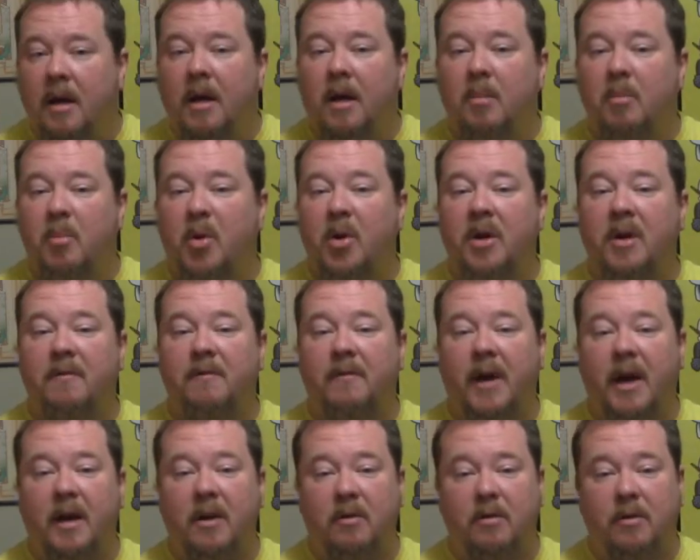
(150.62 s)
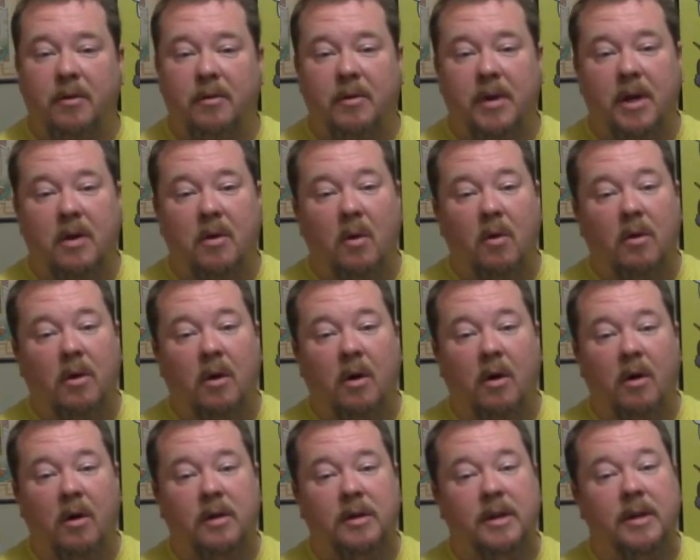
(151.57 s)
And putting value 3 gold
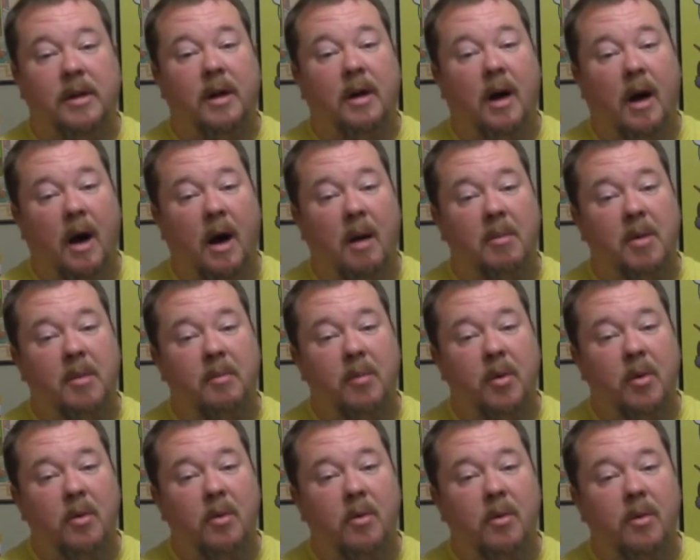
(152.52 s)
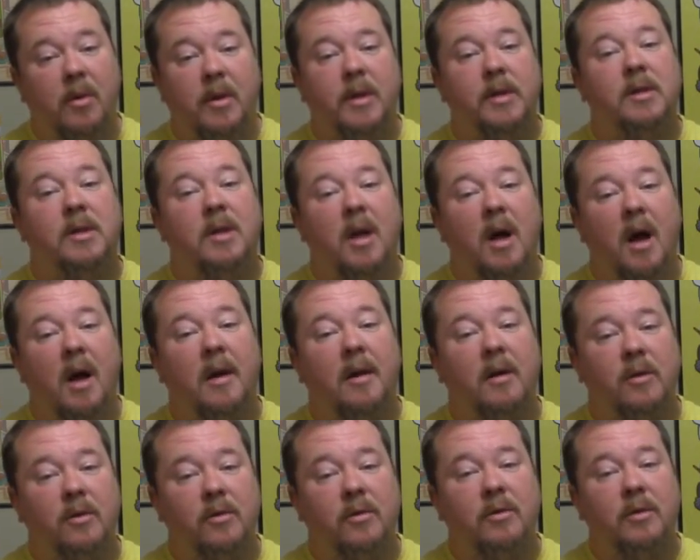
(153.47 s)
cards in the common pool is not
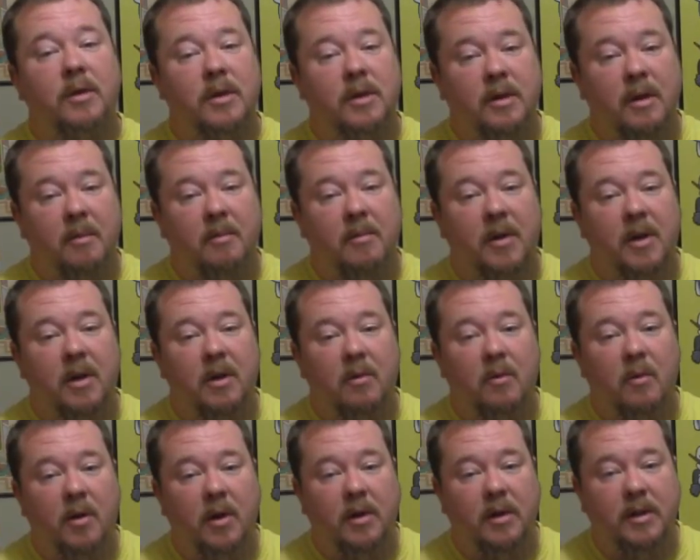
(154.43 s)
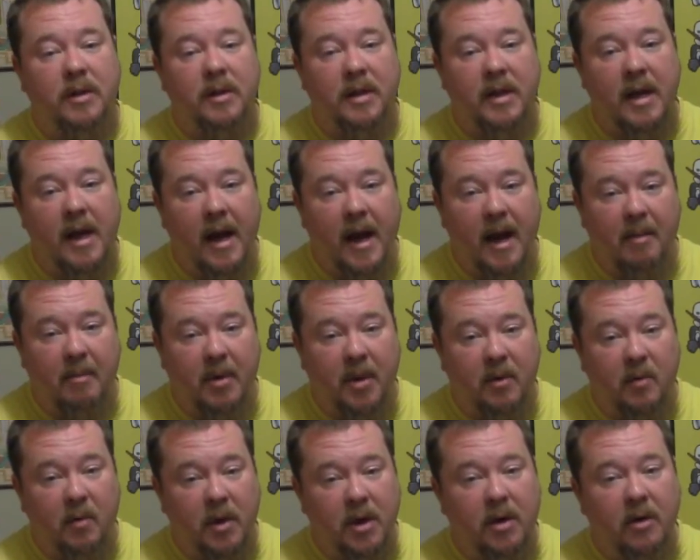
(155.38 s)
usually something you want to see
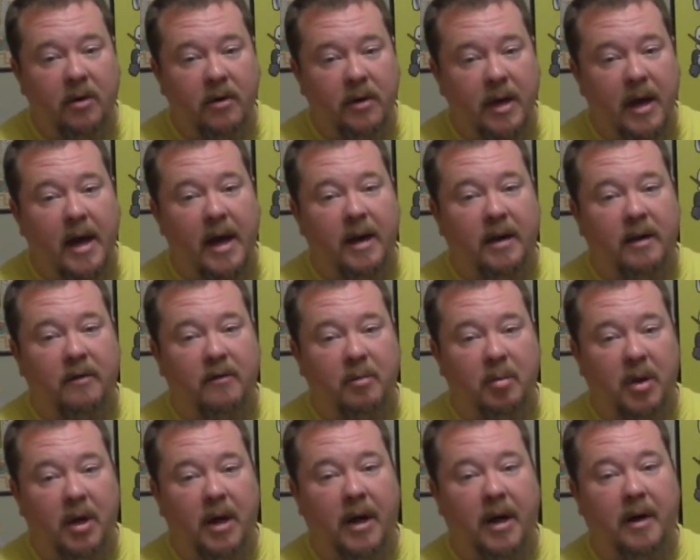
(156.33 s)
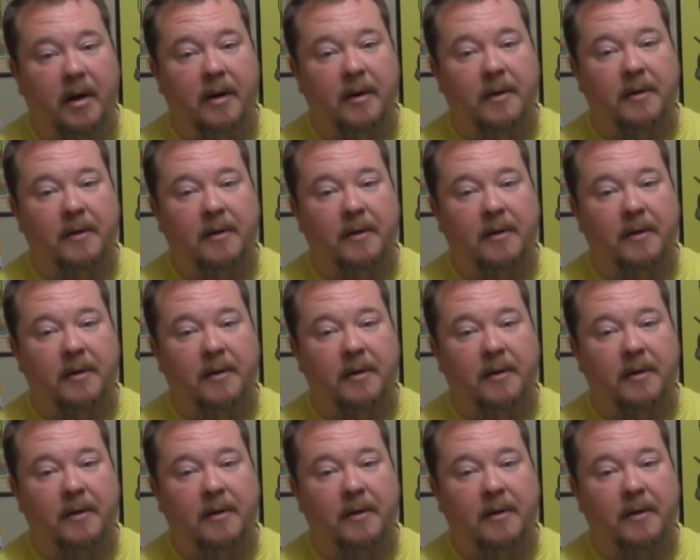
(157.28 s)
happen when you're the active player.